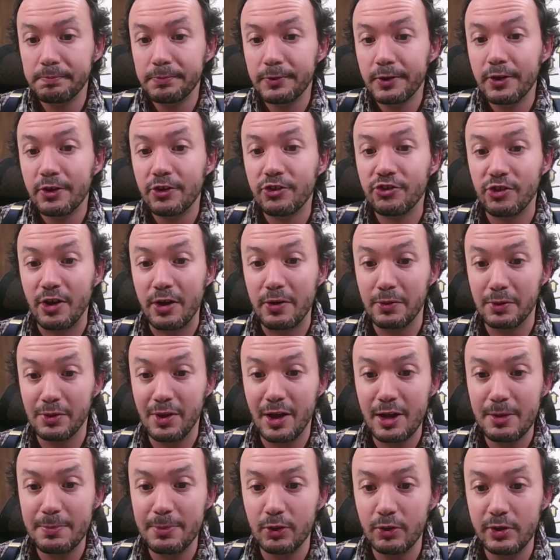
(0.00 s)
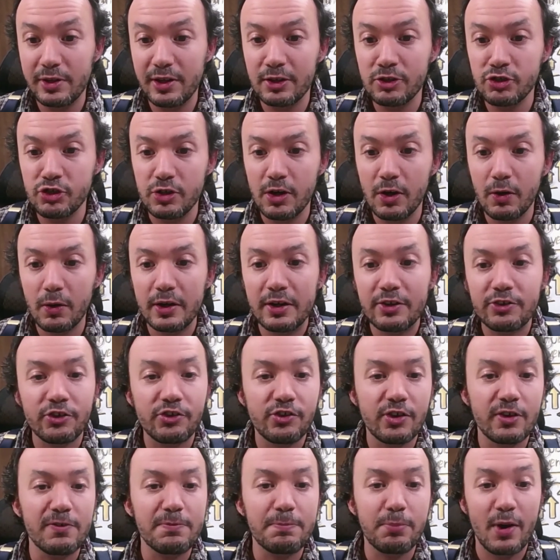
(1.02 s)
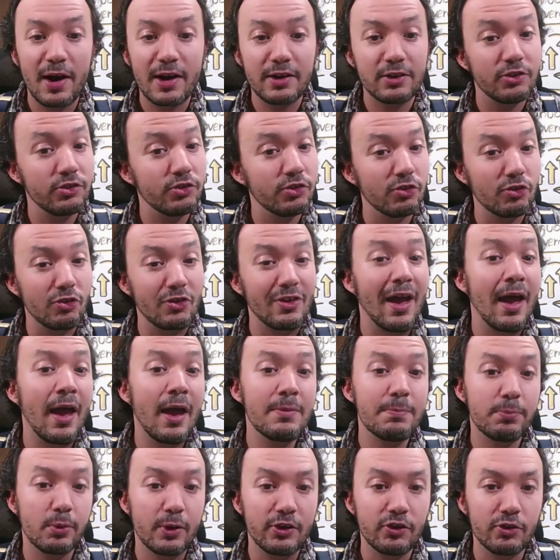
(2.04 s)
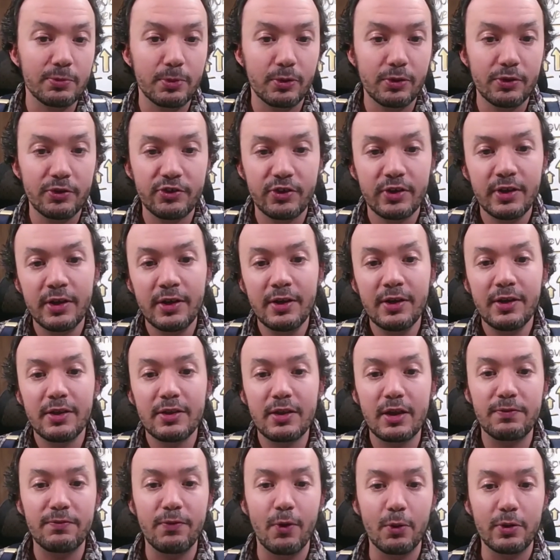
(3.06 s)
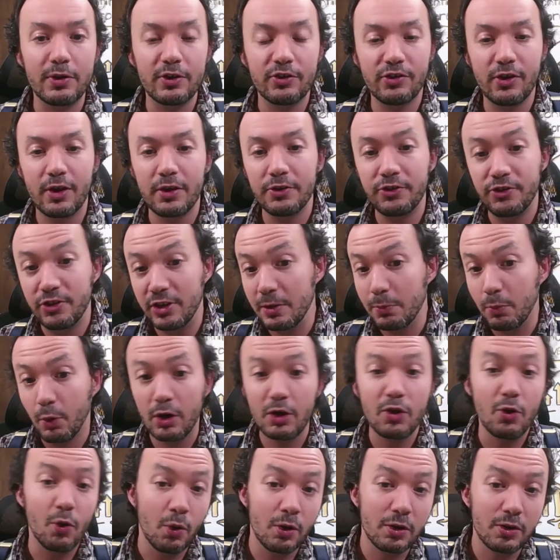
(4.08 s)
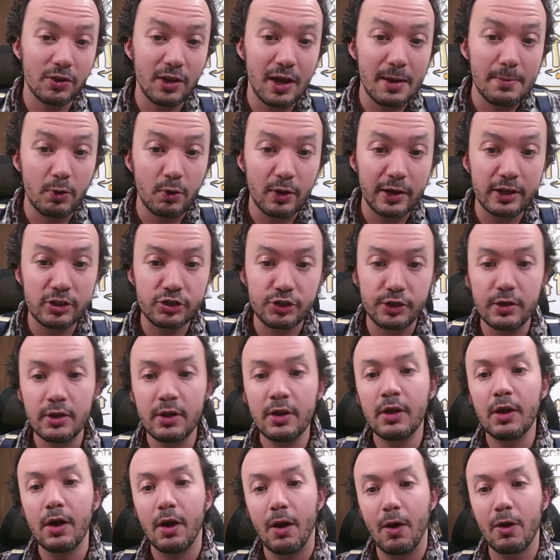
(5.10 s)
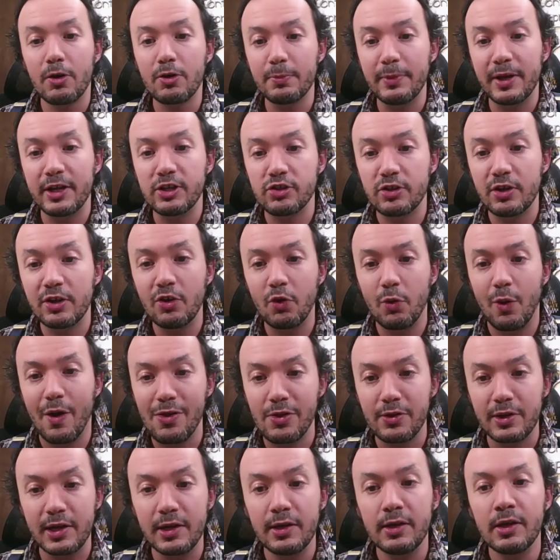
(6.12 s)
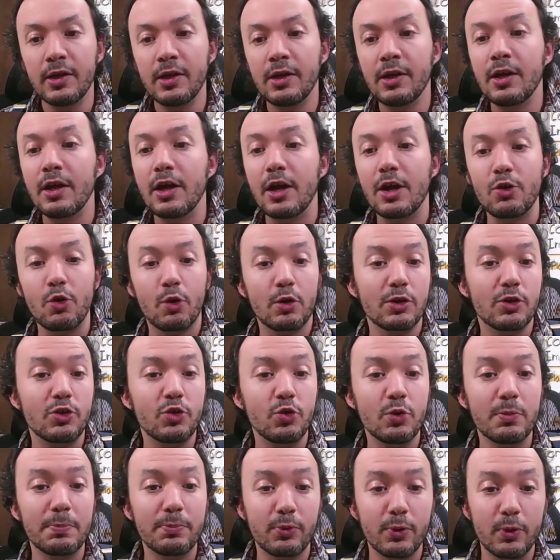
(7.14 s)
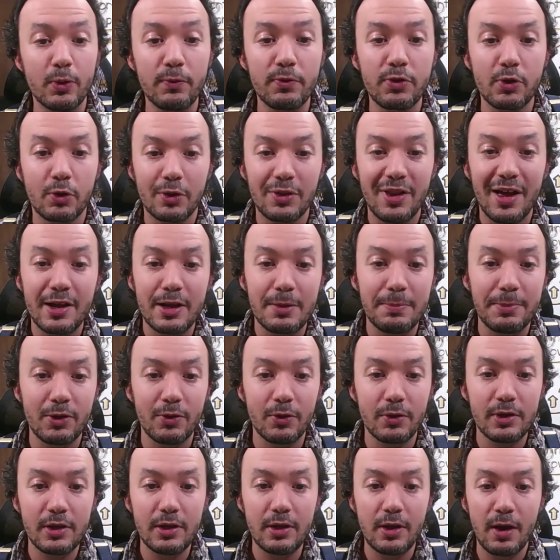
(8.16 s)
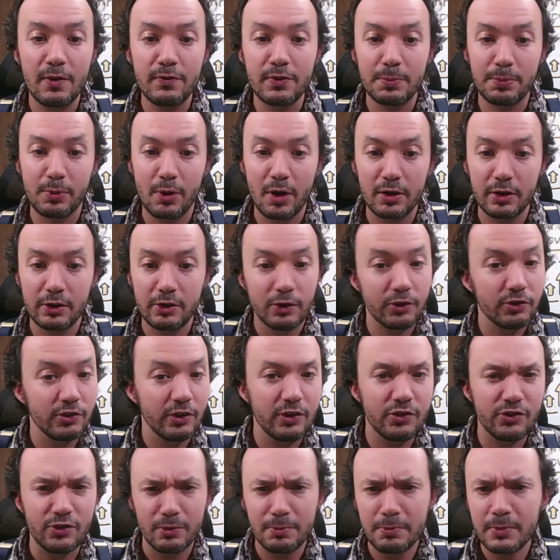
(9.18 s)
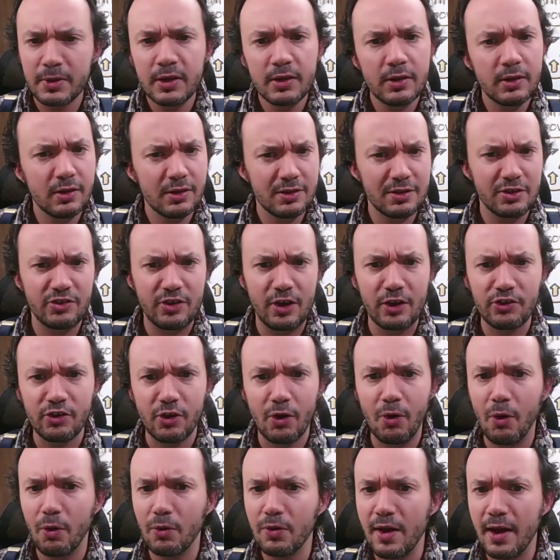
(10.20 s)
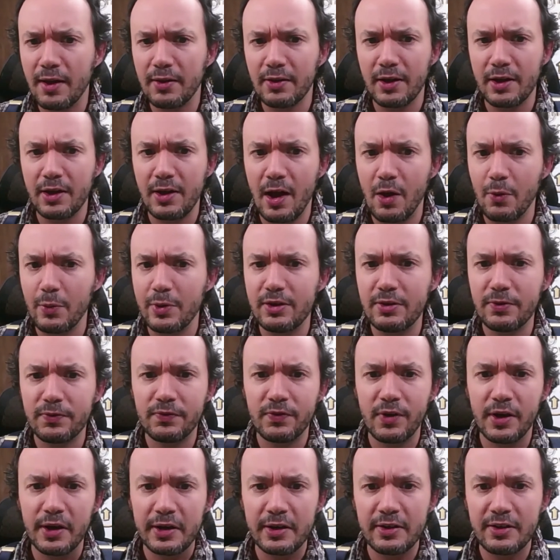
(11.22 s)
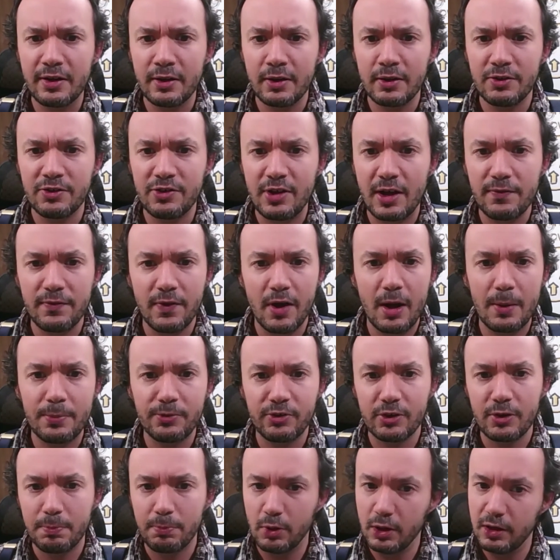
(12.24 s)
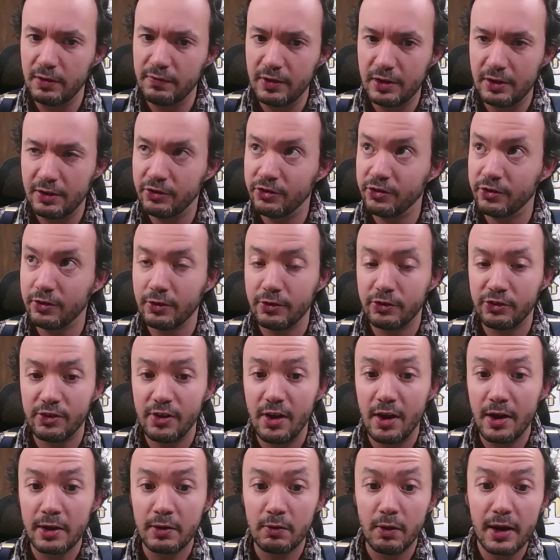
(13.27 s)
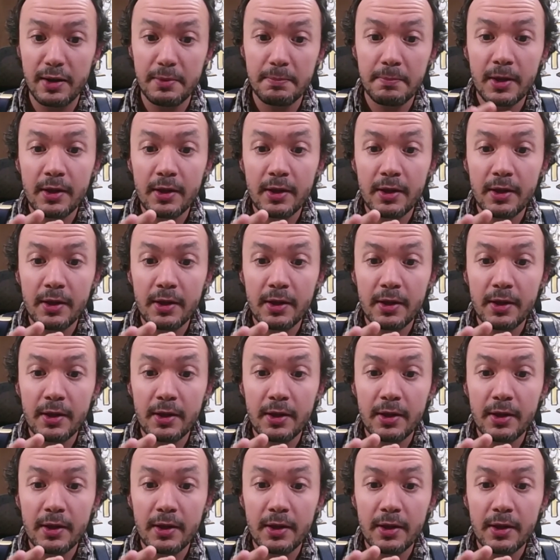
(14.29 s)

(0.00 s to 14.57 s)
site reliability engineering is a set of practices and principles that focus on teamwork or collaboration, automation, and quality in order to improve the reliability of a product or system. It sounds a whole lot like how we defined DevOps on the previous slide, right?